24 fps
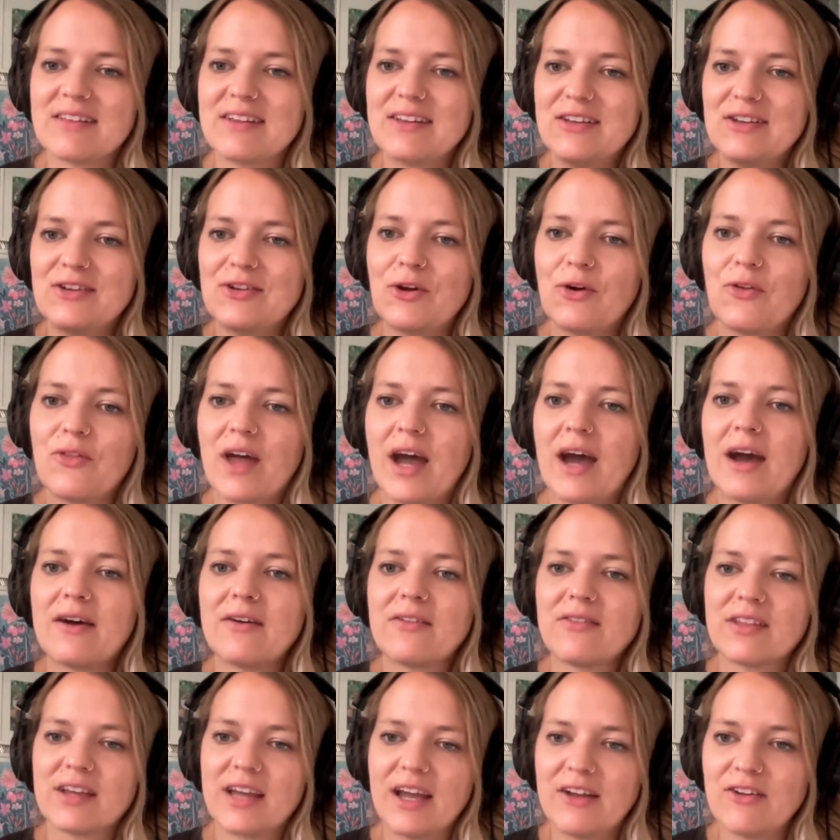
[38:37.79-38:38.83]
You know, that
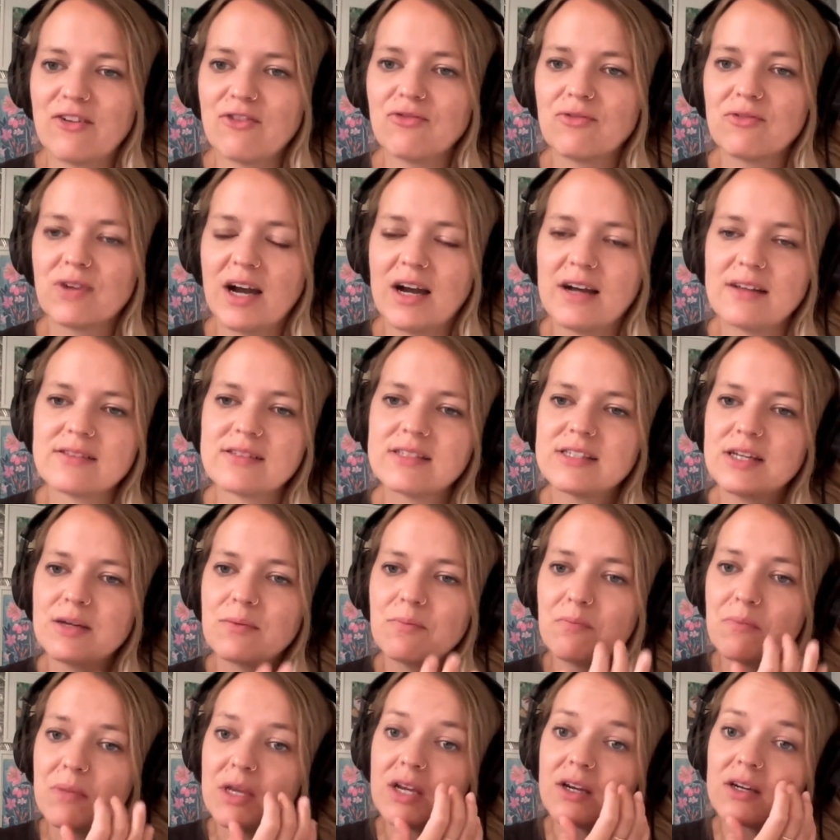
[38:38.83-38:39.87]
kind of constant
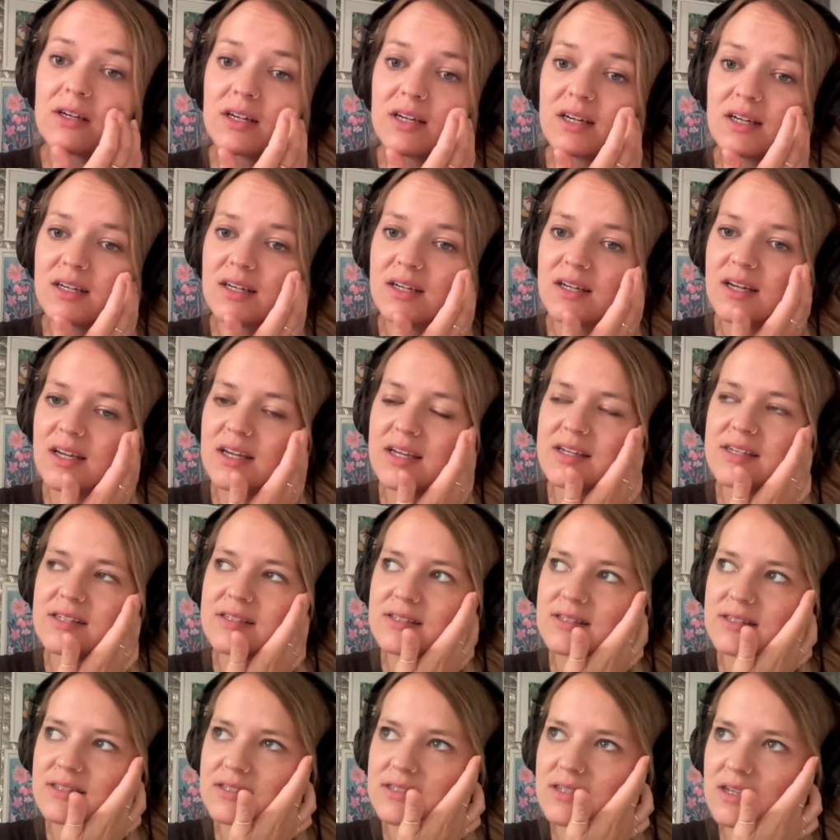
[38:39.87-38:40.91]
mirror
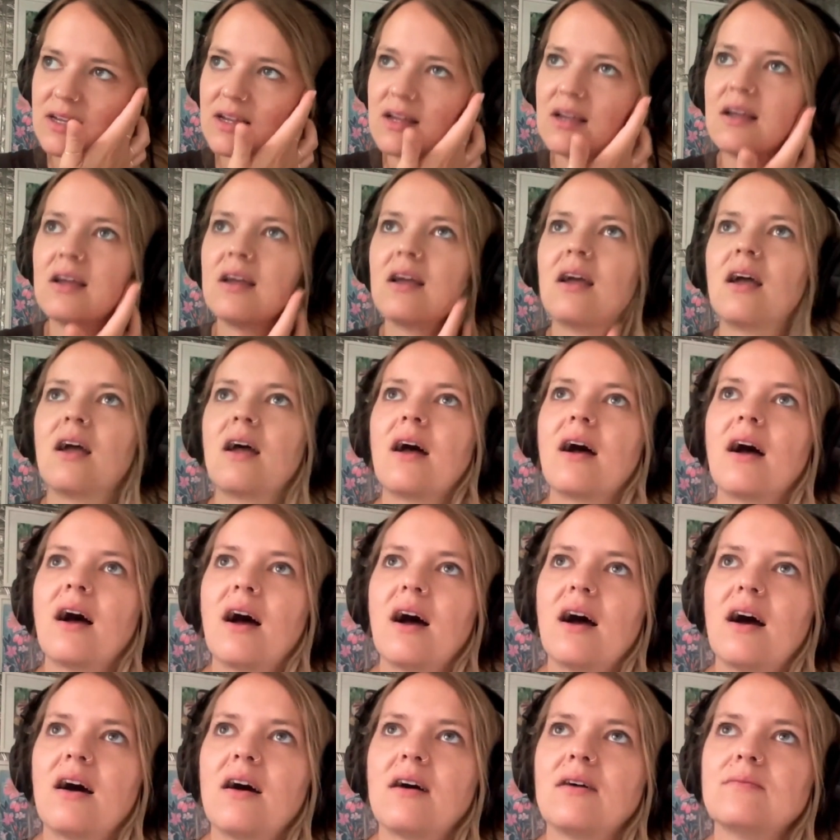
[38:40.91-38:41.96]
is
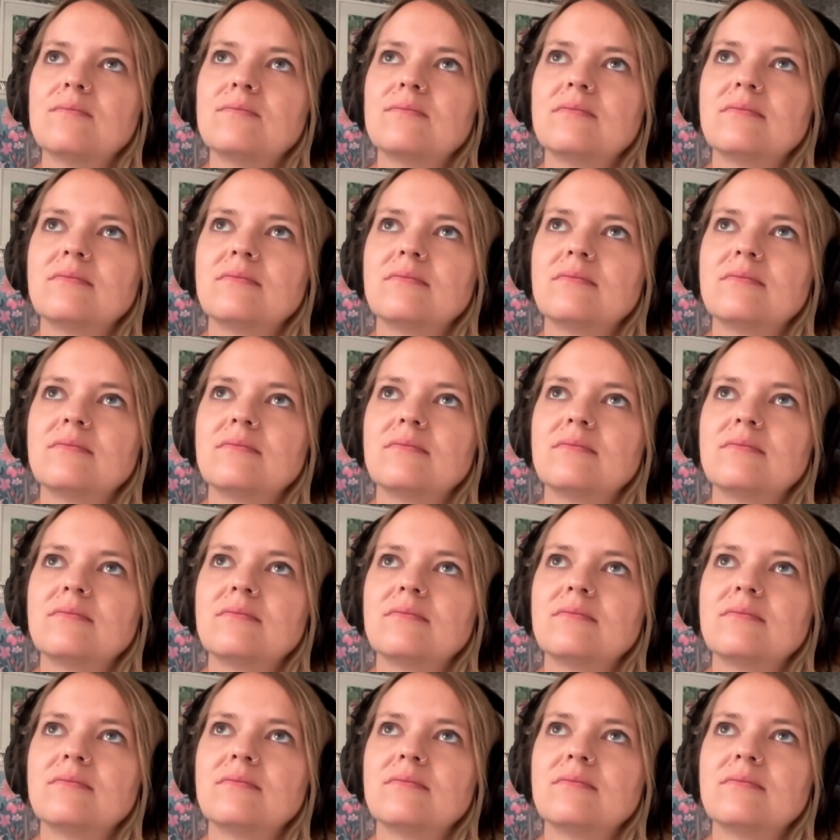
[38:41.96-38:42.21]
a